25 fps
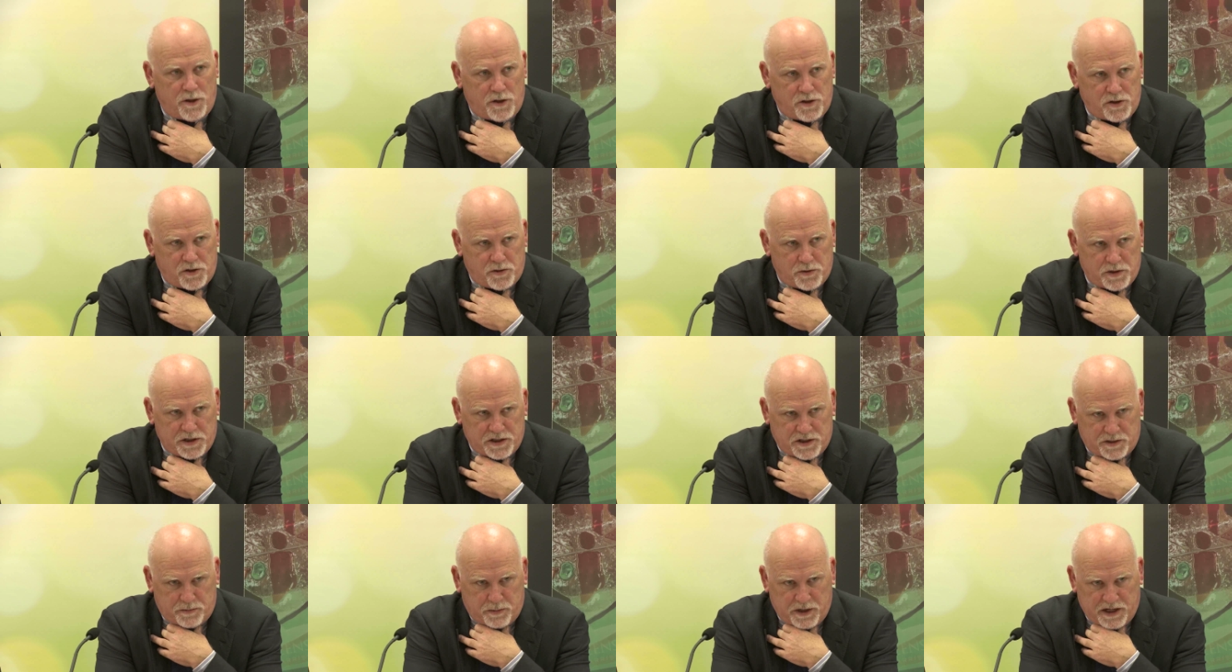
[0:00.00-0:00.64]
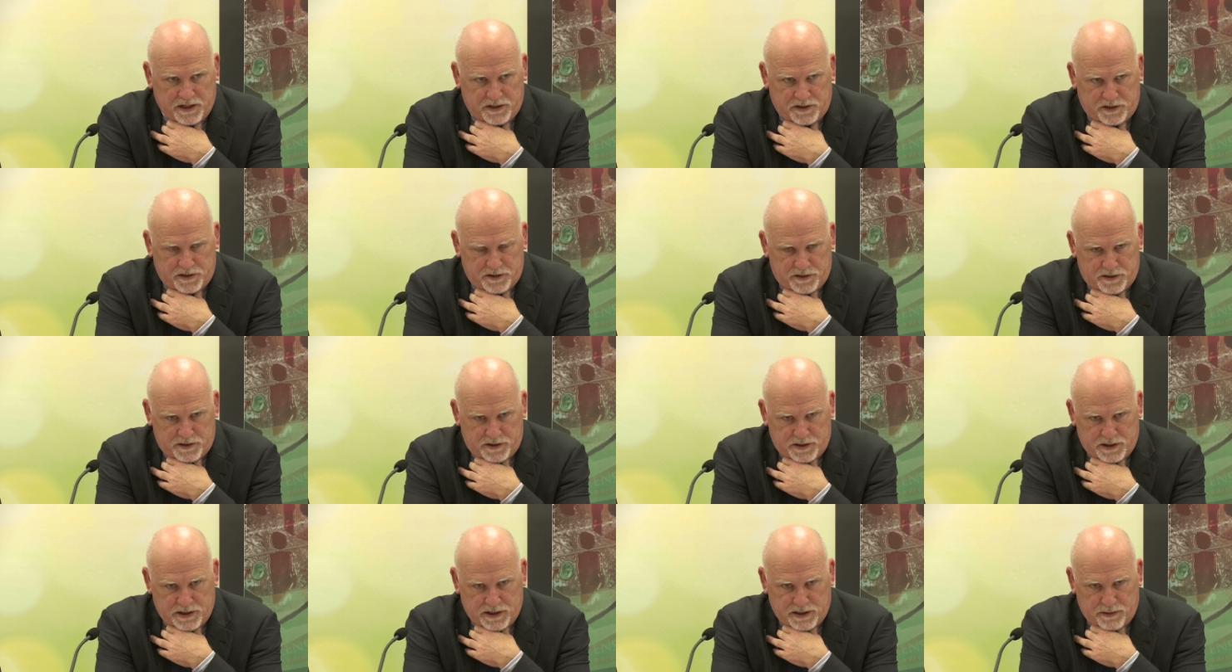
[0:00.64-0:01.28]
to expect
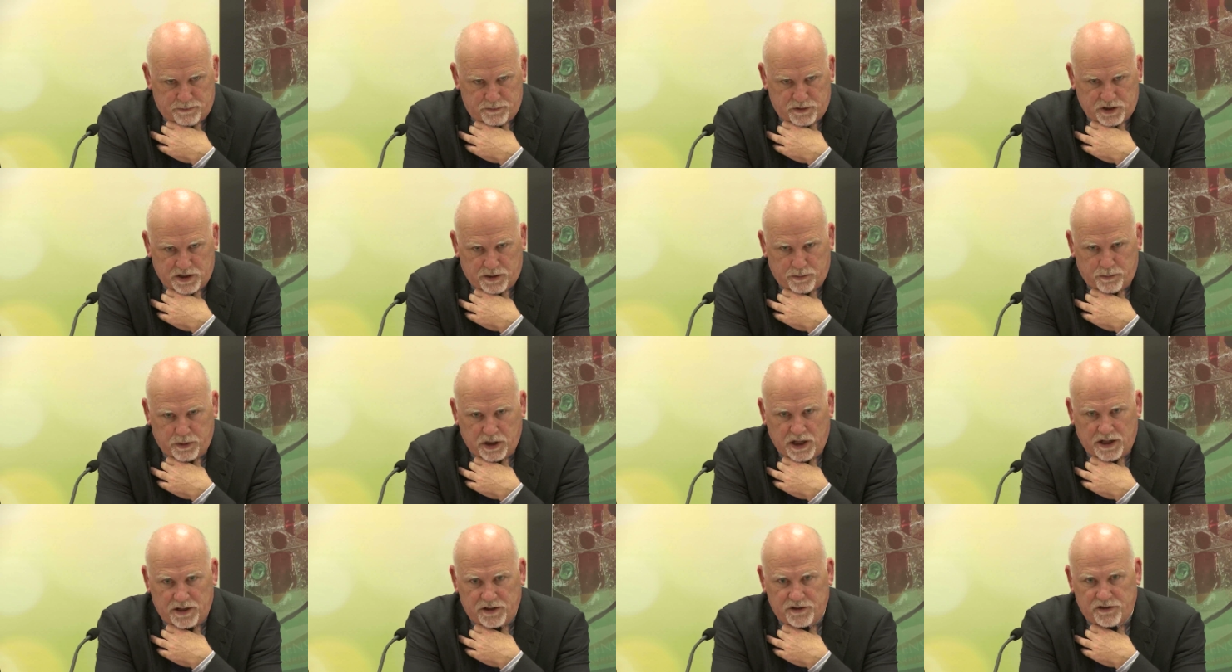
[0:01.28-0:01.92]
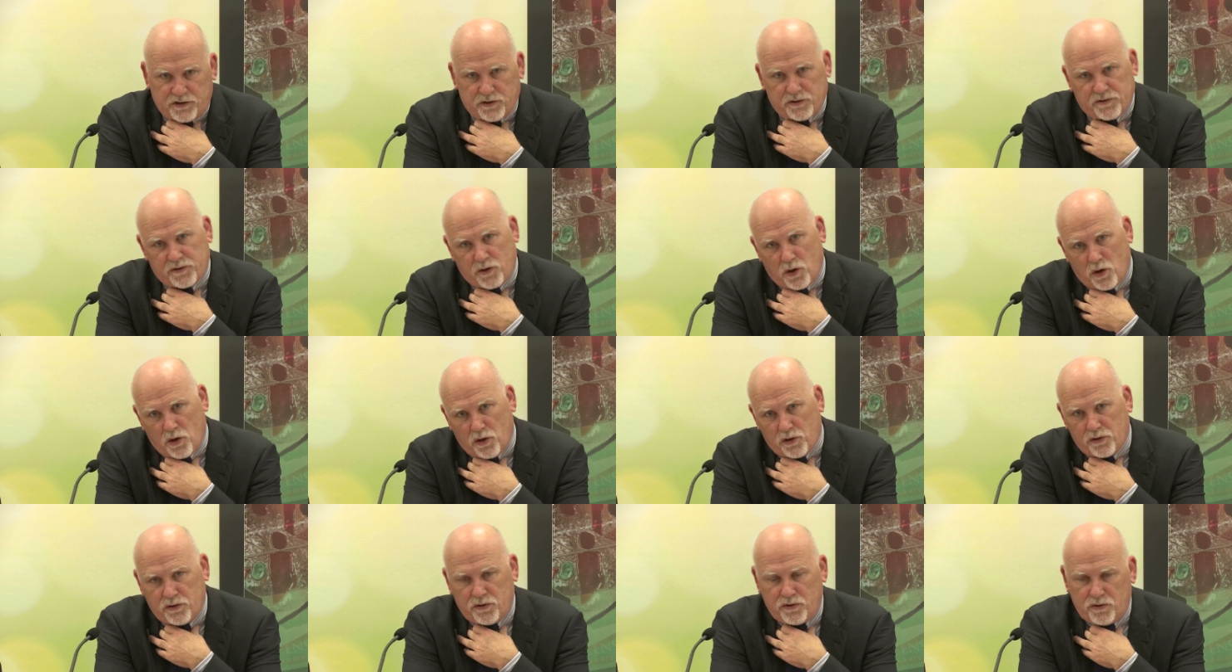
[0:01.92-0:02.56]
the complainant to have
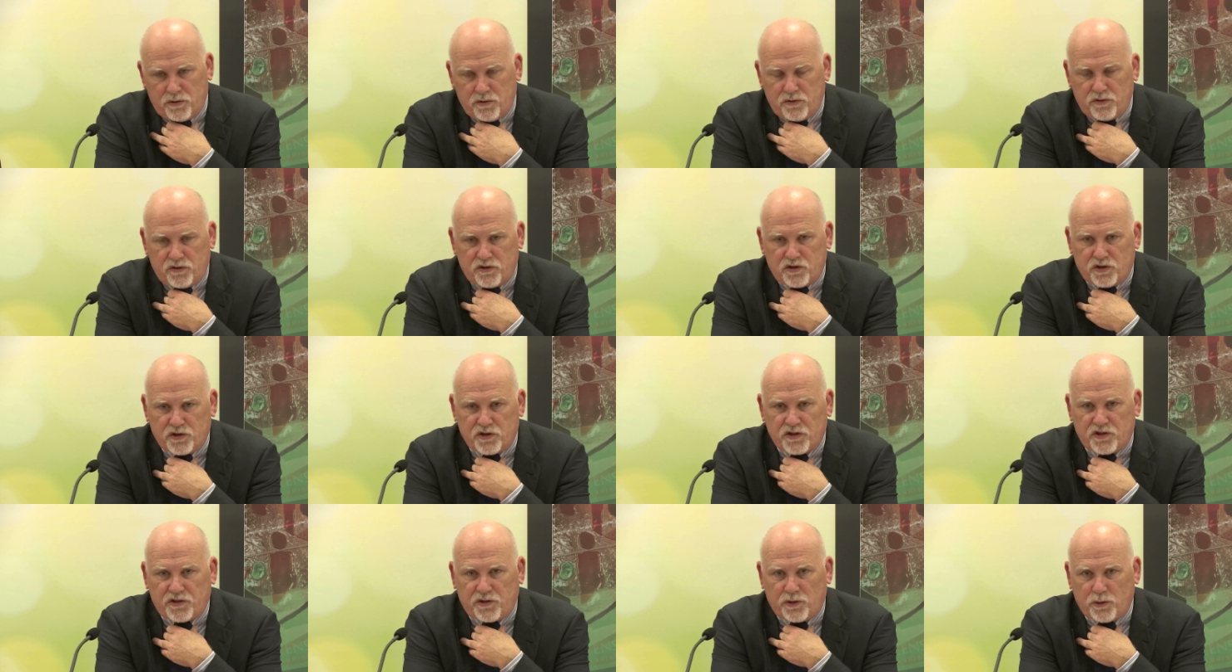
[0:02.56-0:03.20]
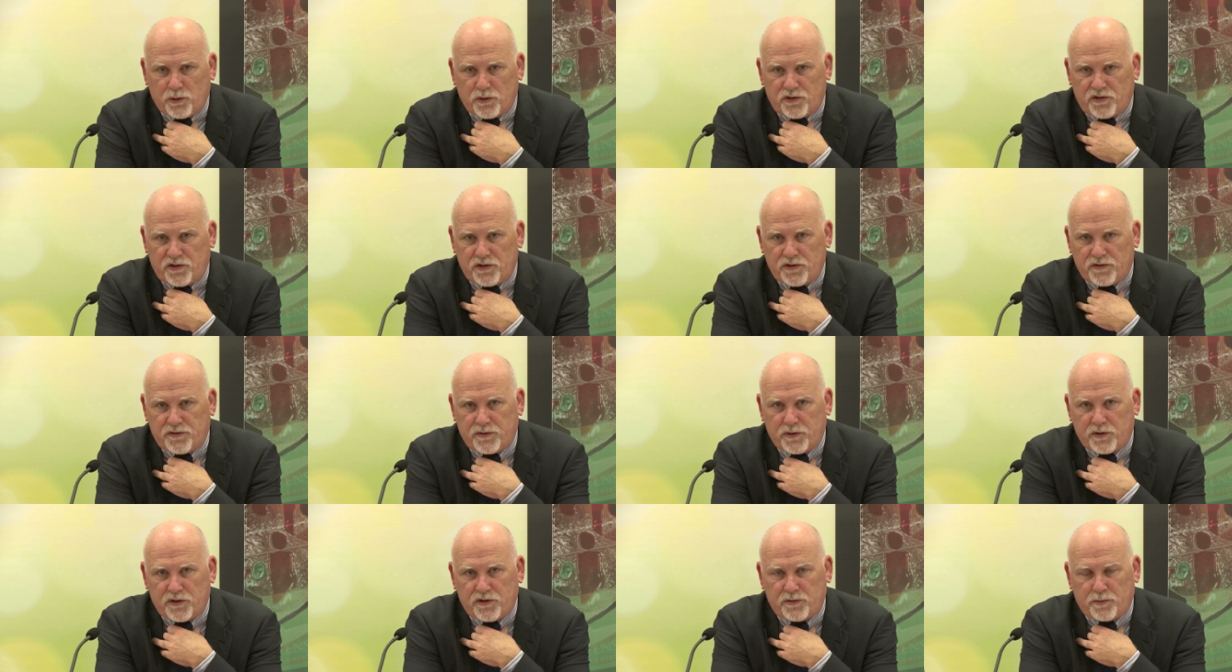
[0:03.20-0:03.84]
gone to the source in the
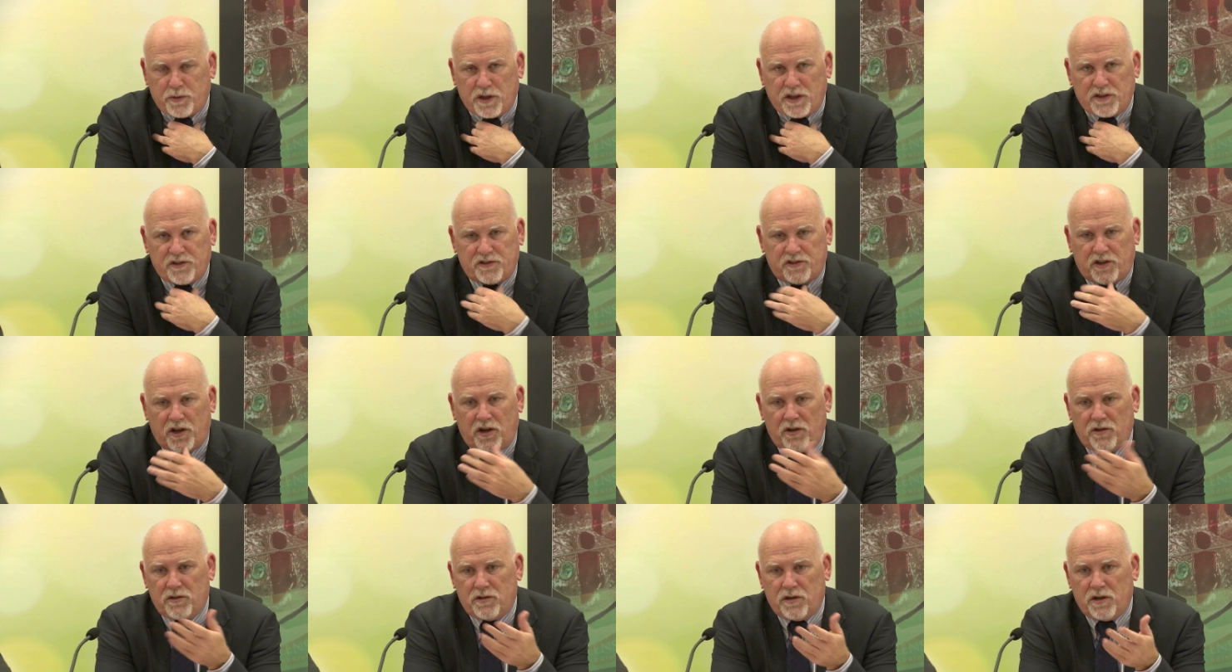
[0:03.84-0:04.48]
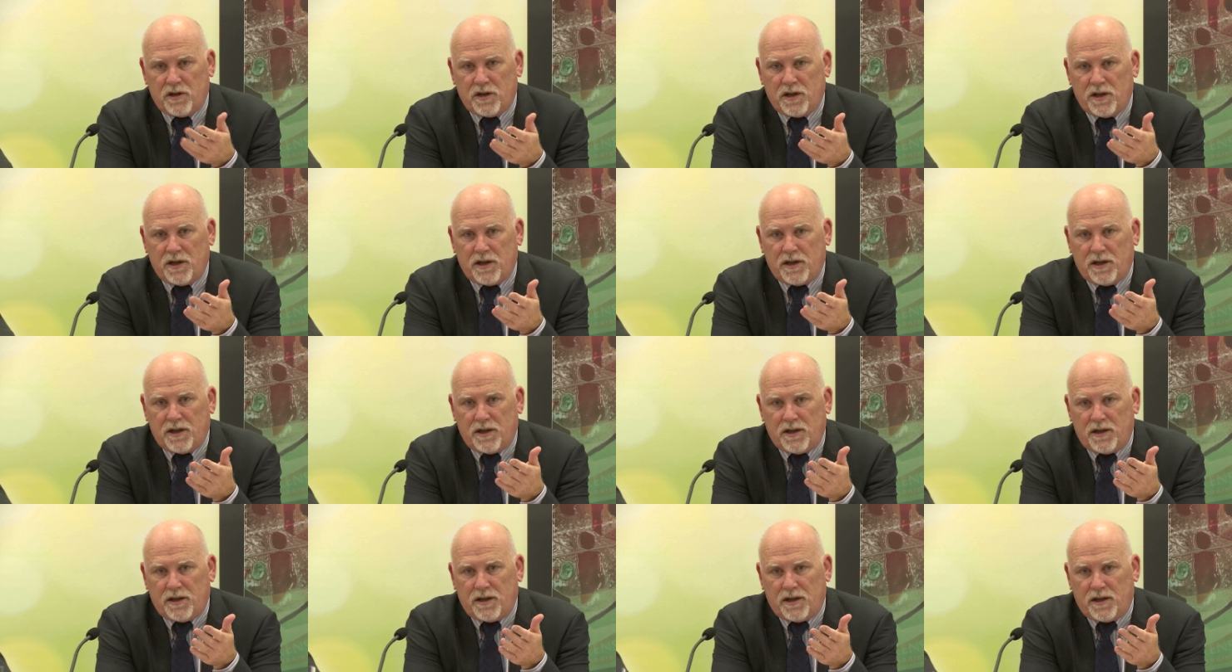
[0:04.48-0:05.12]
first place. So
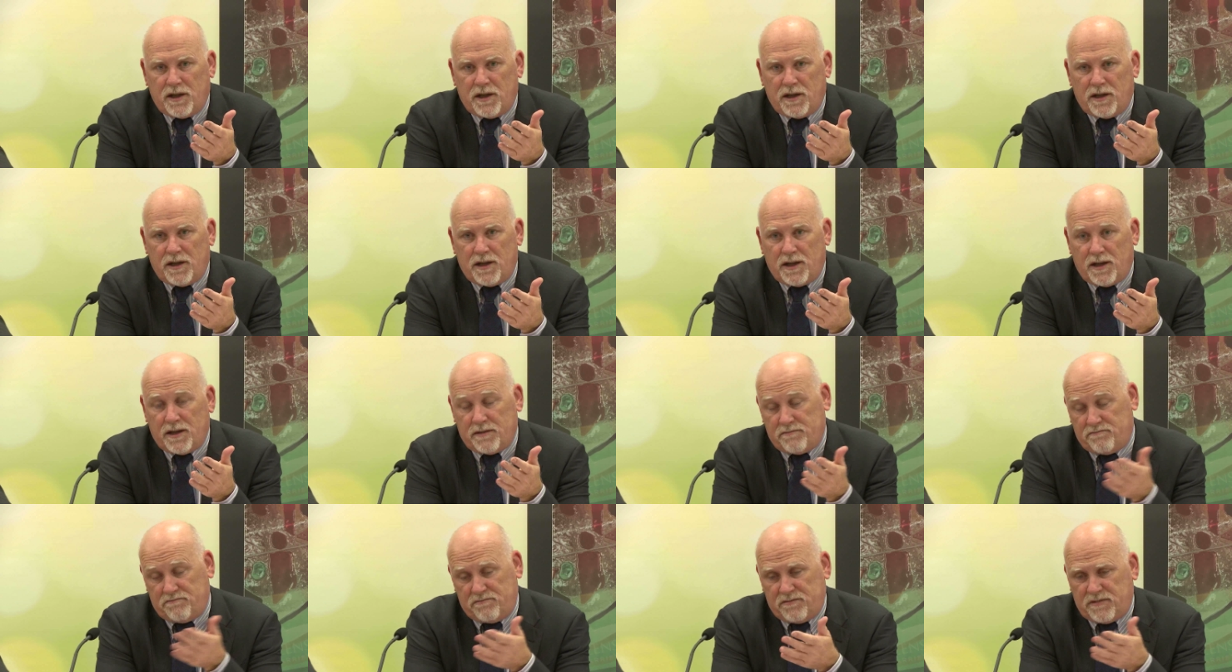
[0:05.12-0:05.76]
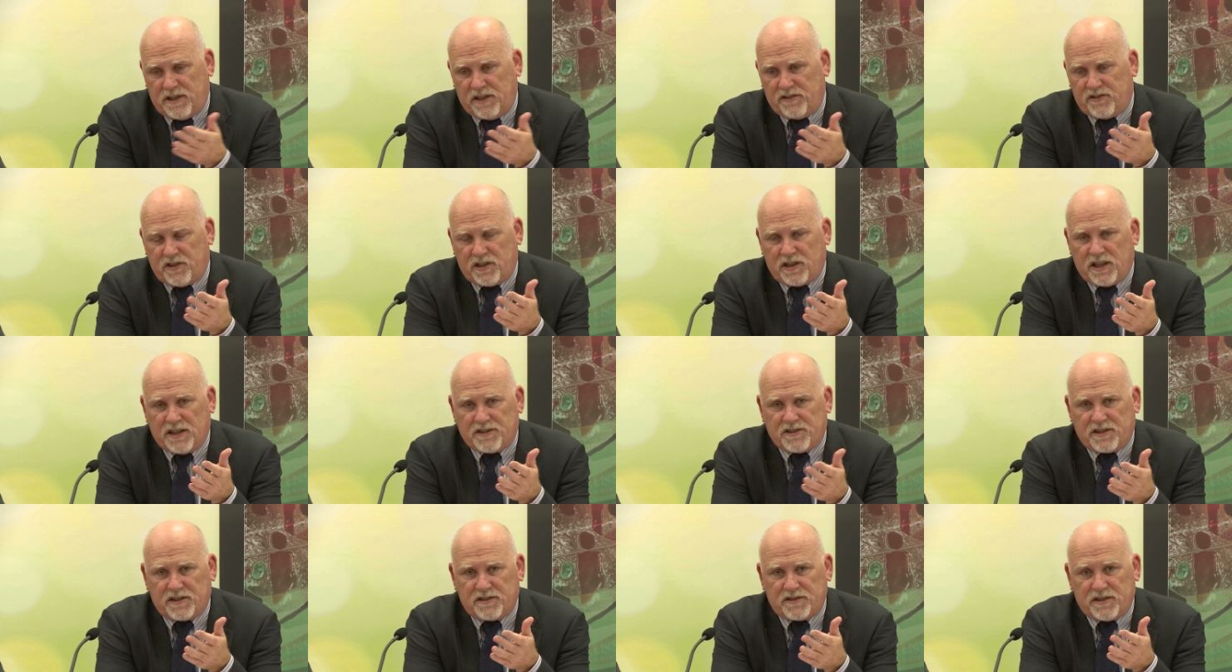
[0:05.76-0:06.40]
there's a
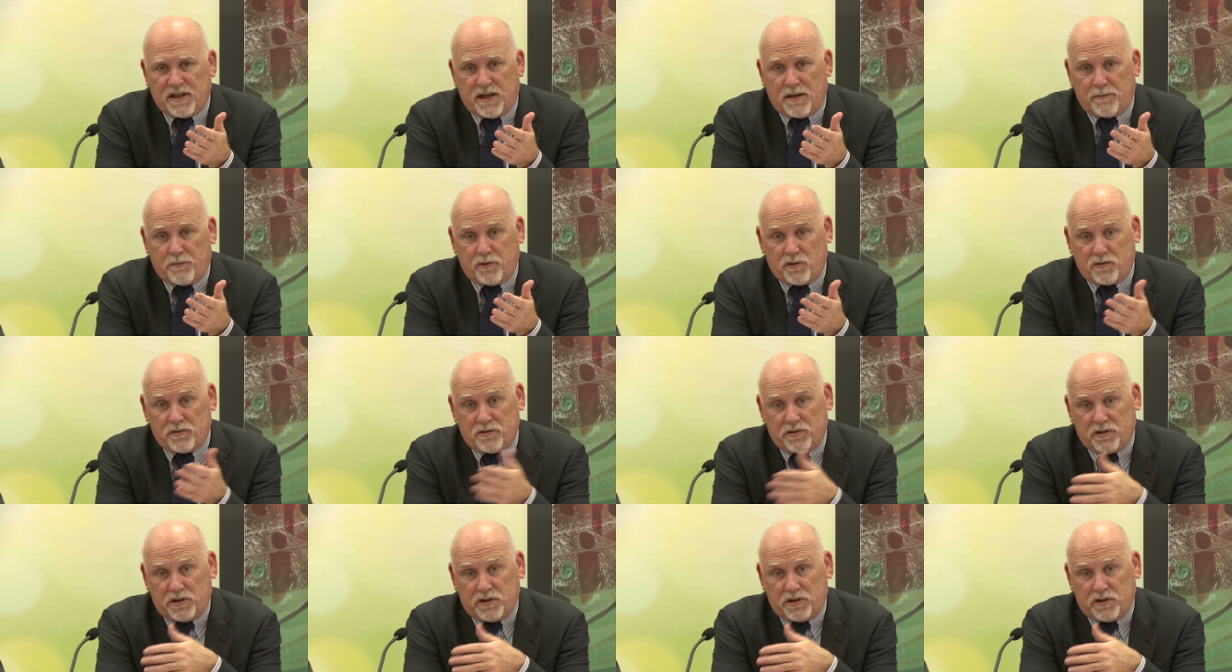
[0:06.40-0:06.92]
classic example.